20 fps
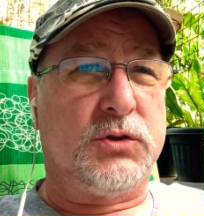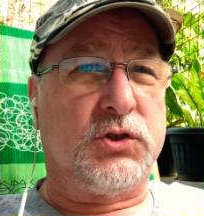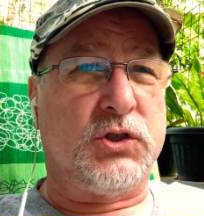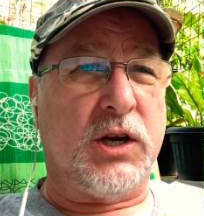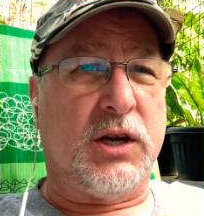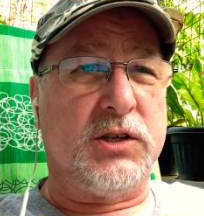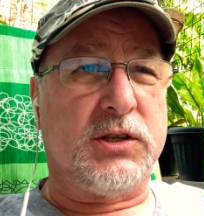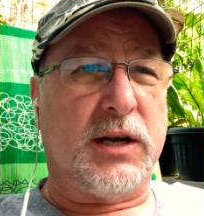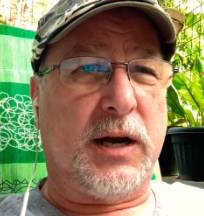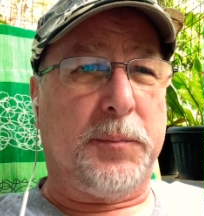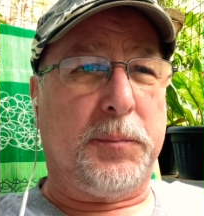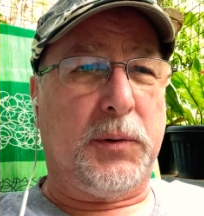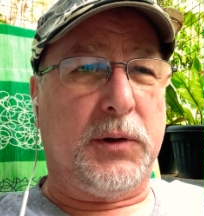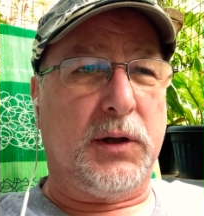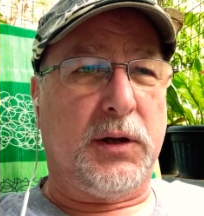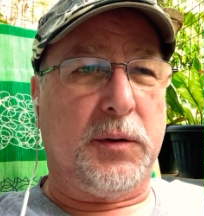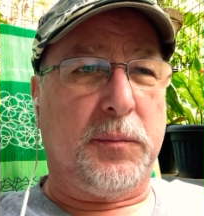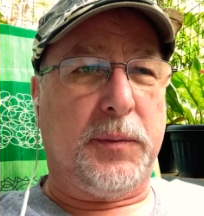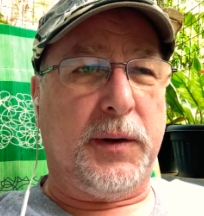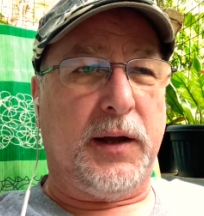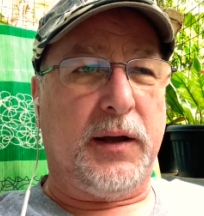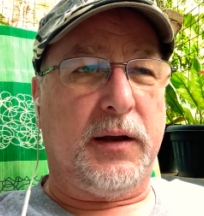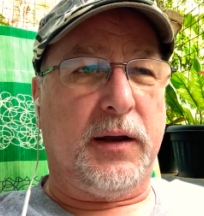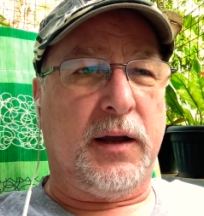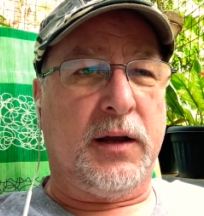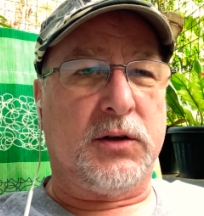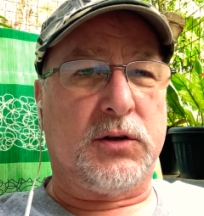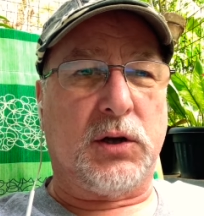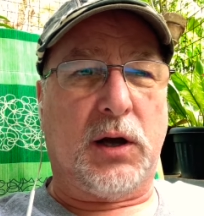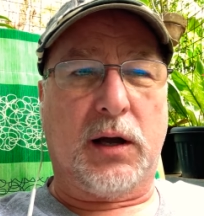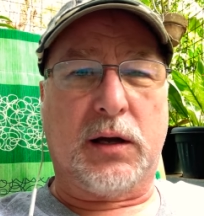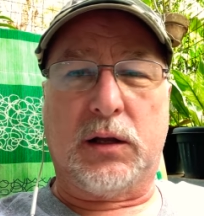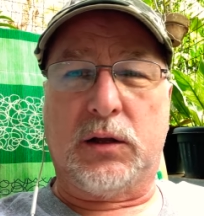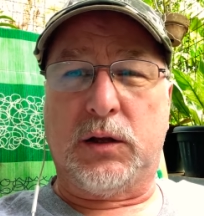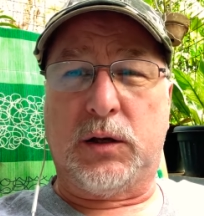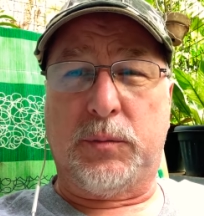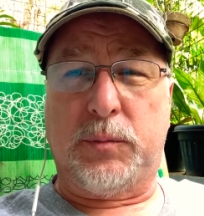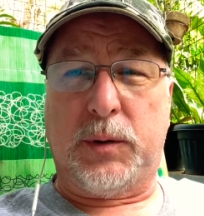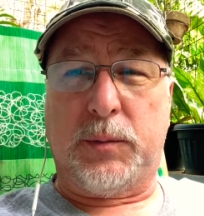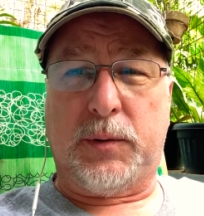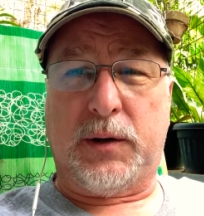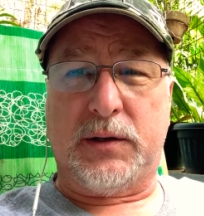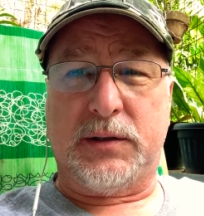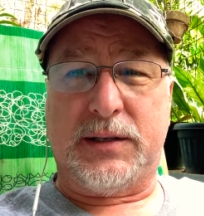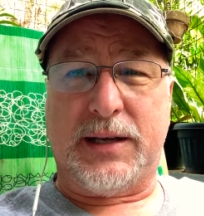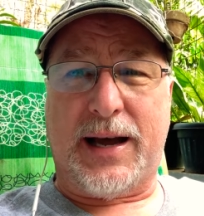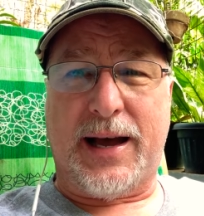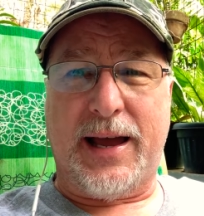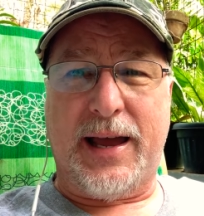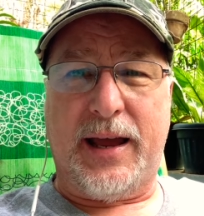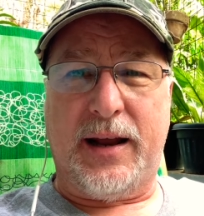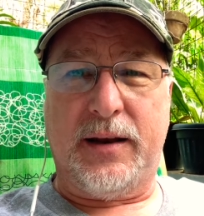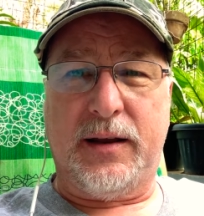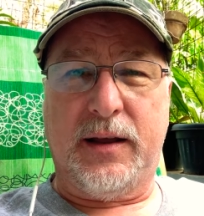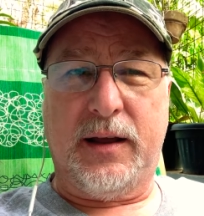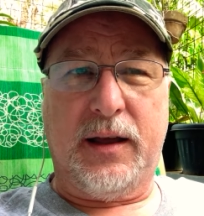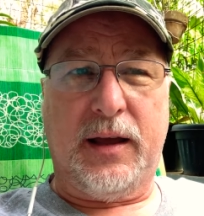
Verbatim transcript: change it up a little bit, and talk a little bit about diet.